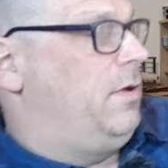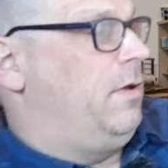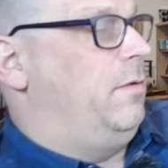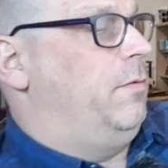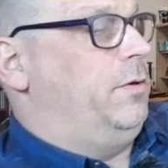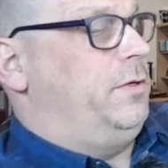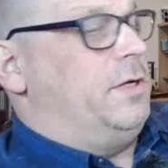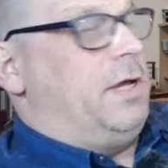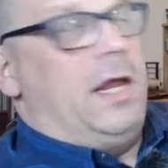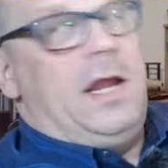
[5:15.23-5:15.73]

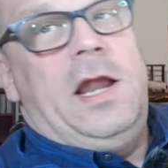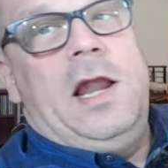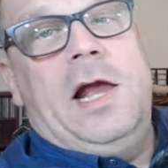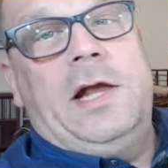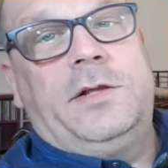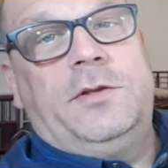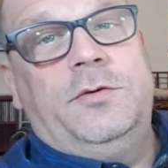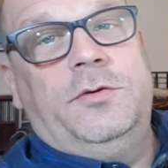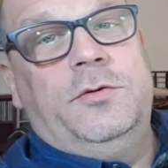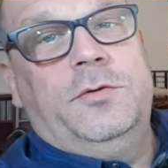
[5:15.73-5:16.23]
what I
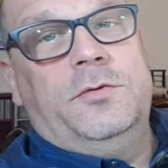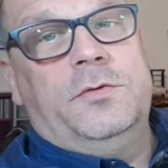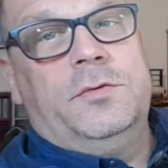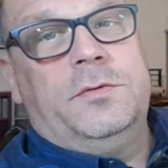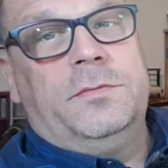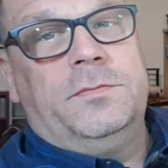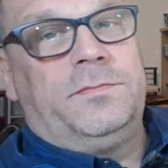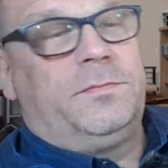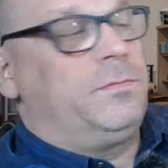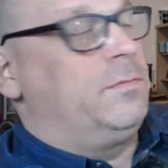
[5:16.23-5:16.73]
like to
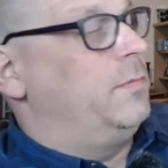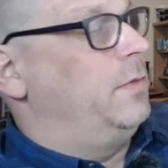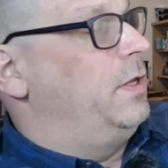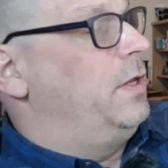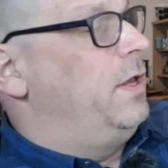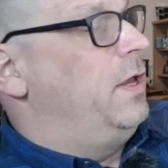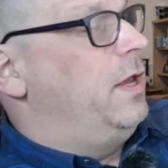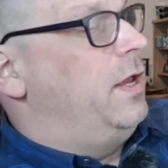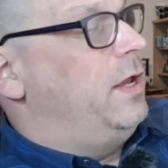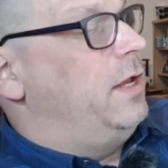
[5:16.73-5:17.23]
do,
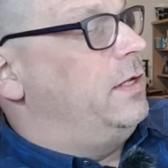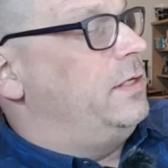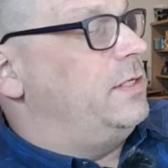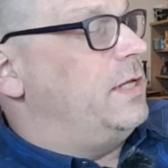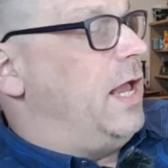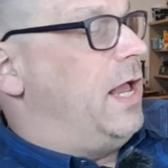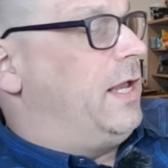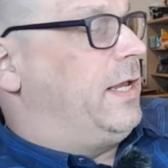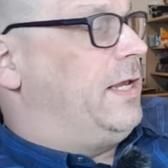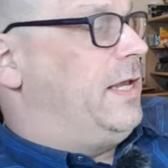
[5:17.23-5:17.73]
is
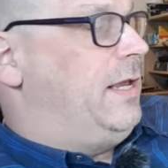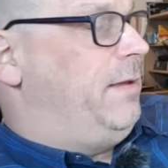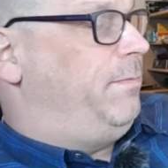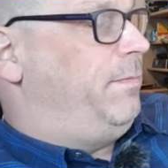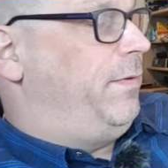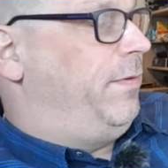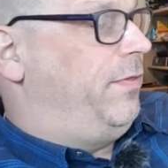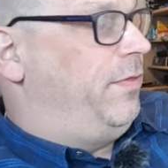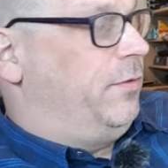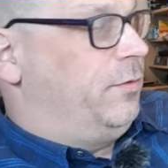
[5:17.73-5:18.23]
I keep
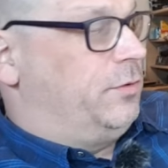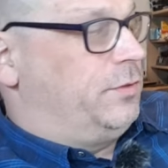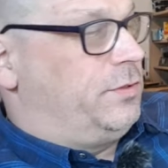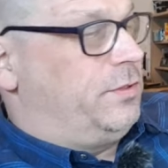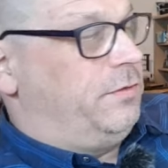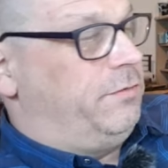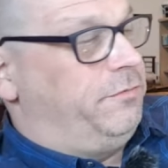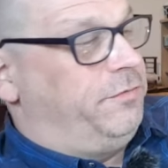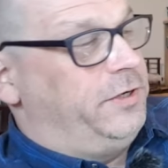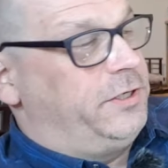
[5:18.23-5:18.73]
those
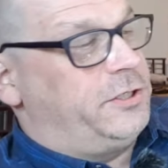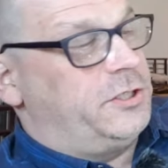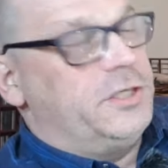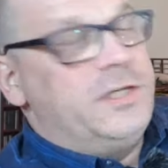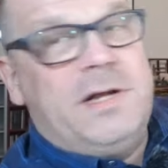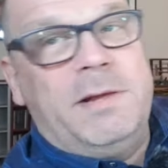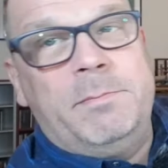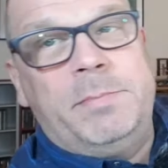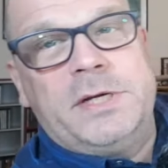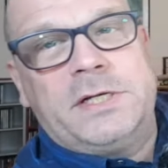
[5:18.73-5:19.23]
friction
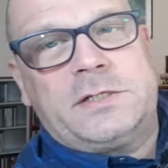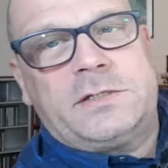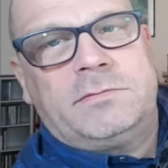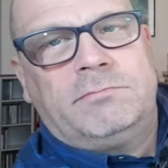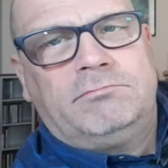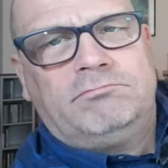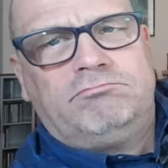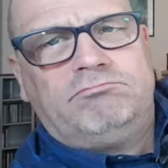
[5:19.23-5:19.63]
dampers